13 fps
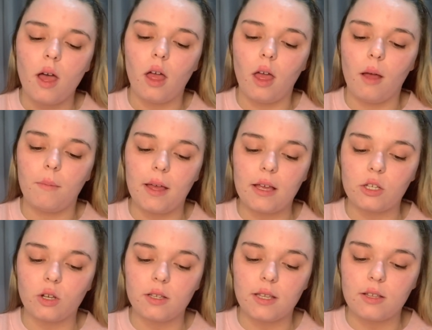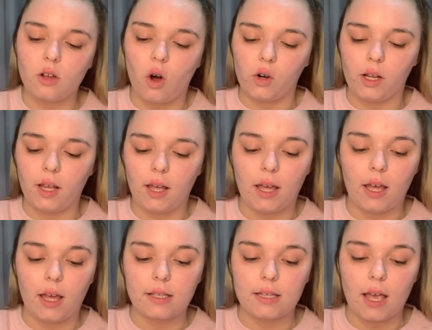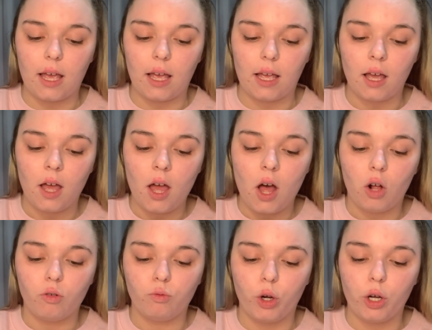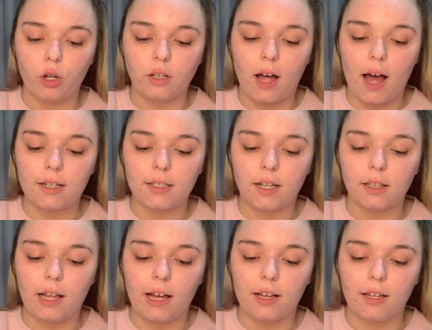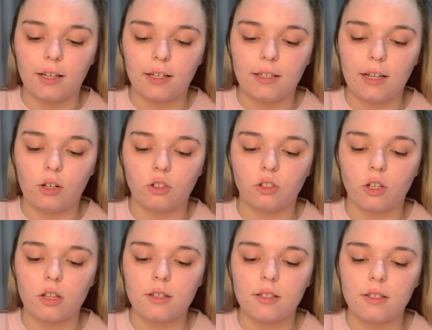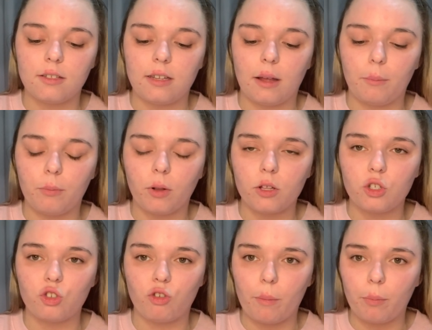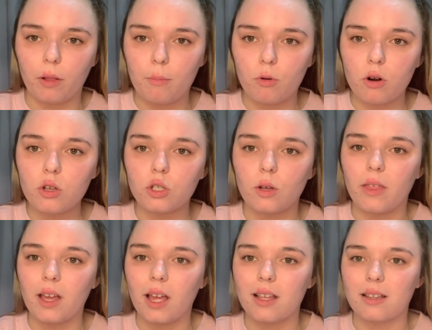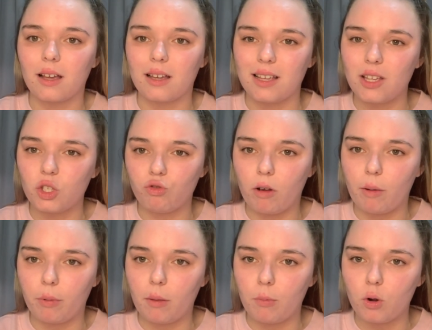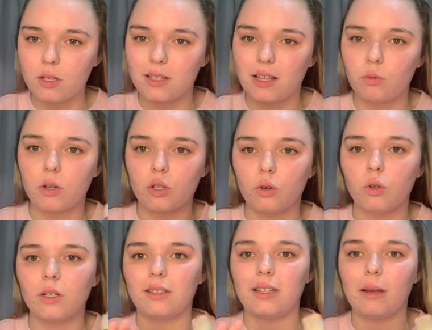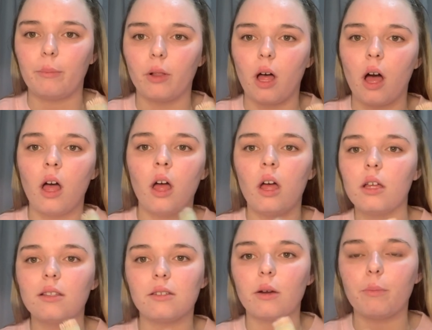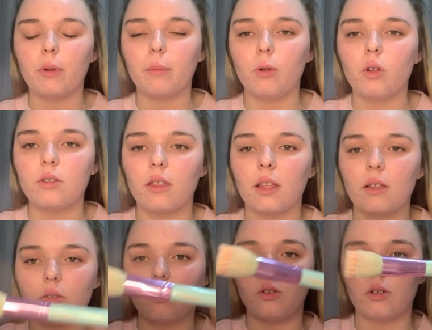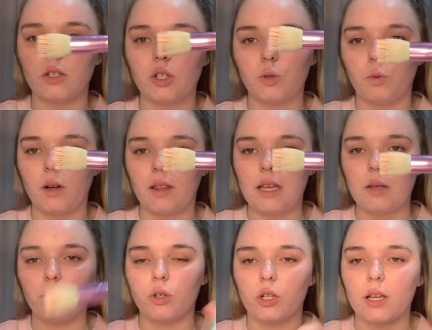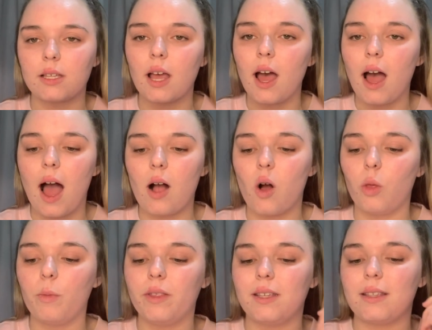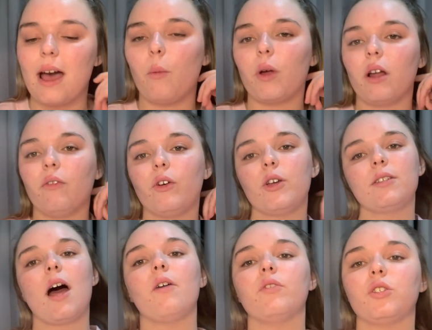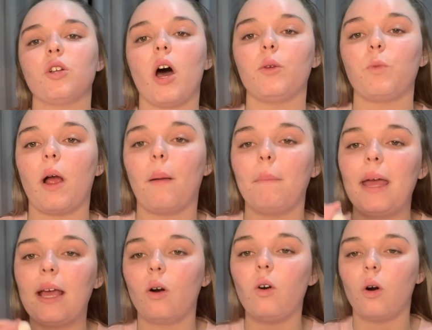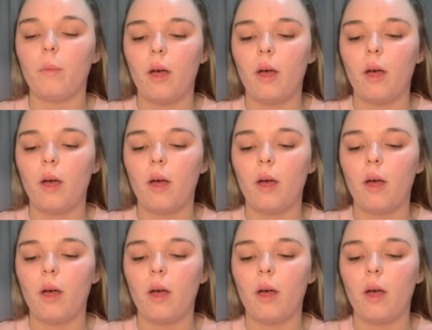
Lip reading: It just says on it, it is a Royal Ang Lang Nickel Stippler brush. So I think it's like, is it a stippler brush? Is that what it's called? A stippler brush, I think it was called. It's just one of these brushes. I got them in the set when I first ever started wearing makeup.